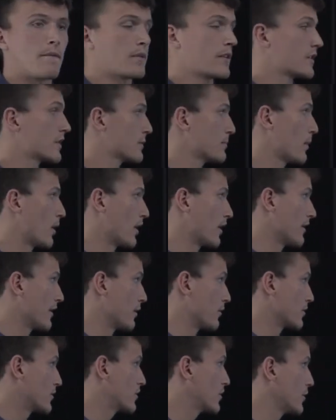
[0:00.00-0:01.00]
in Sparta,
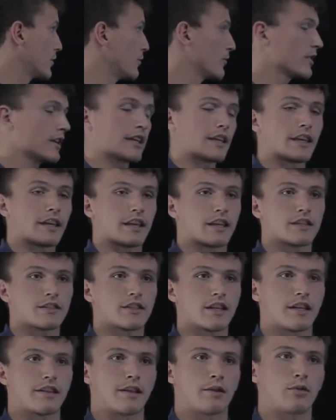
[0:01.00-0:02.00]
there was 2
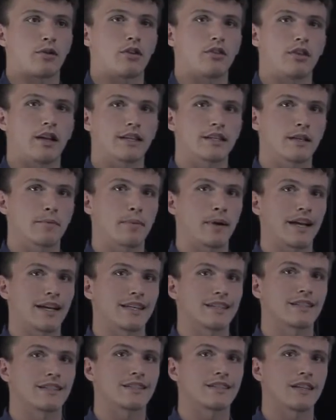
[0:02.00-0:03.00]
kings, and they were elected by
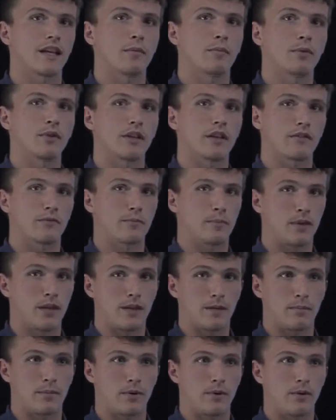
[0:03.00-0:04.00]
an assembly of
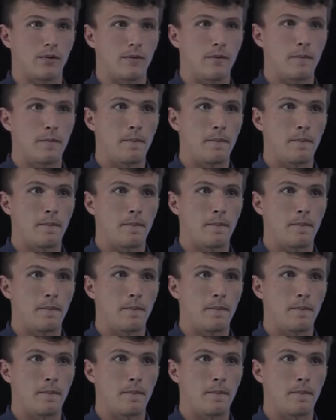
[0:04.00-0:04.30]
people.